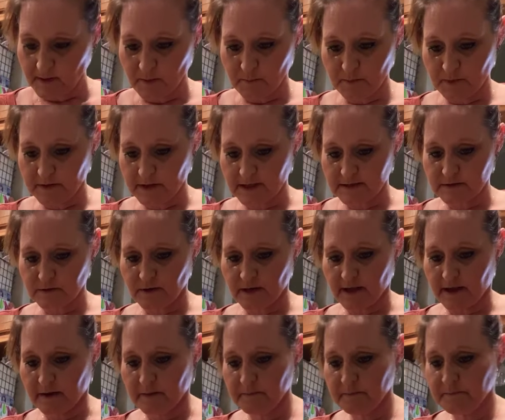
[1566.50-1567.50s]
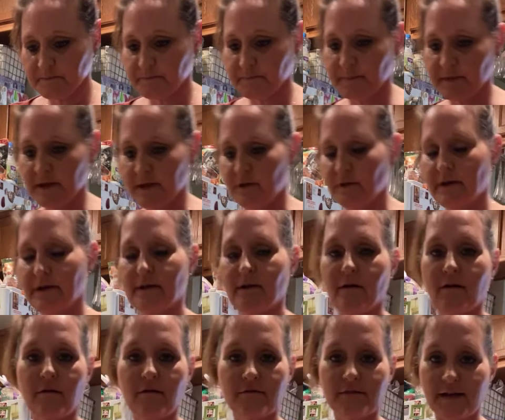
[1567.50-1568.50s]
but that's okay. It'll get
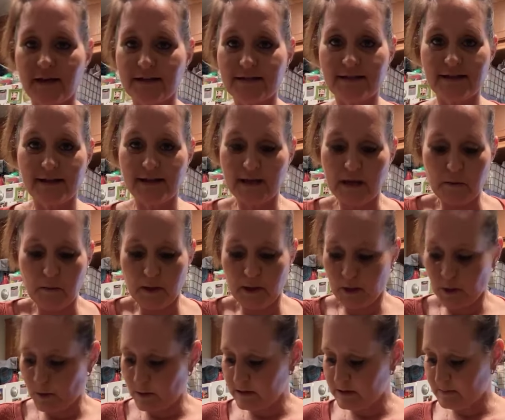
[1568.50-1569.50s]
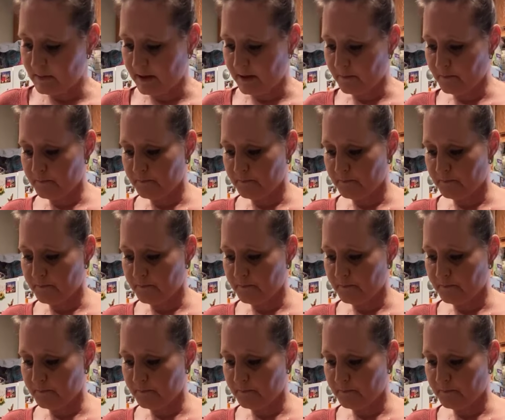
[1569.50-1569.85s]
all nice and yummy and crispy.